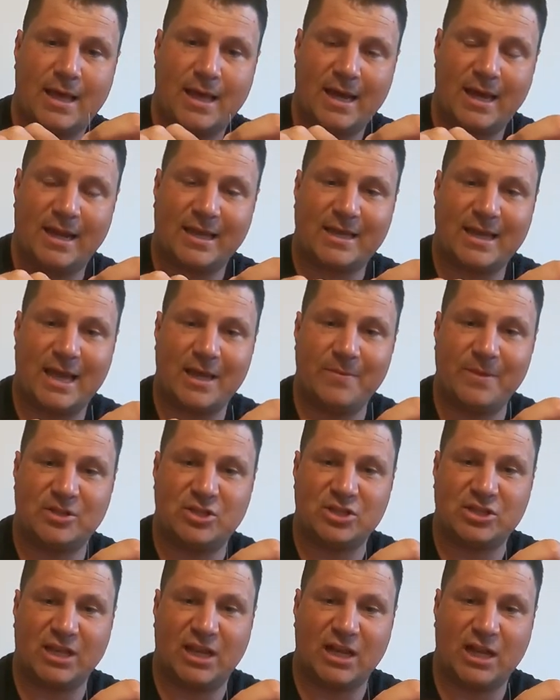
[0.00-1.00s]
And again,
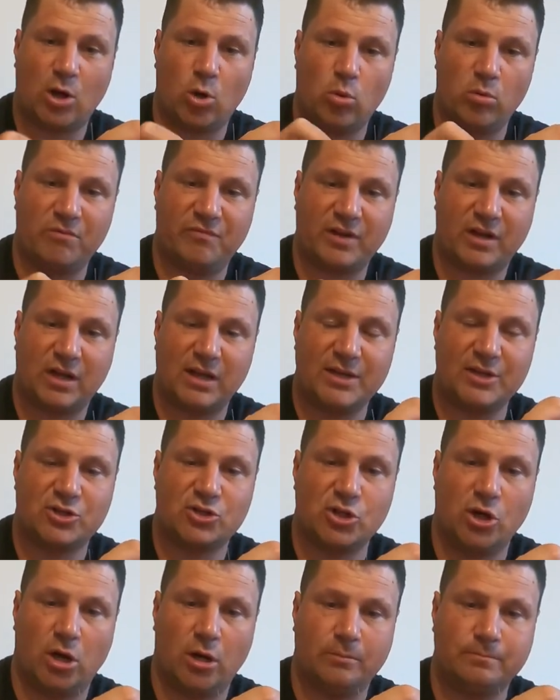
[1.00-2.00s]
this is going to go on with a
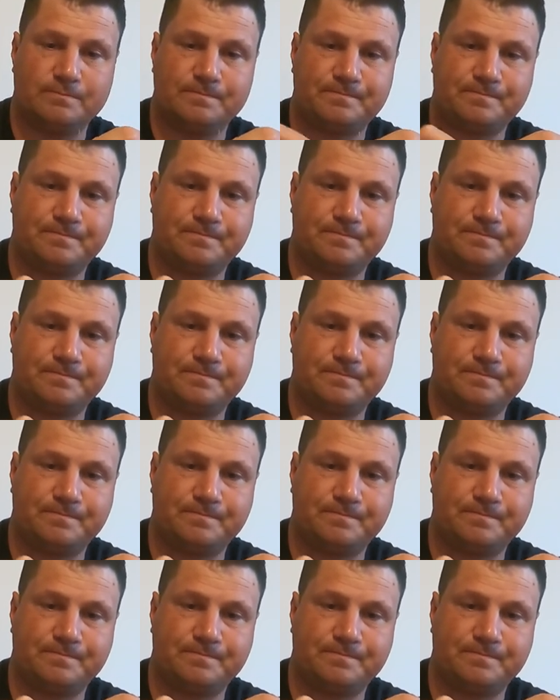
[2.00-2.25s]
clinch knot.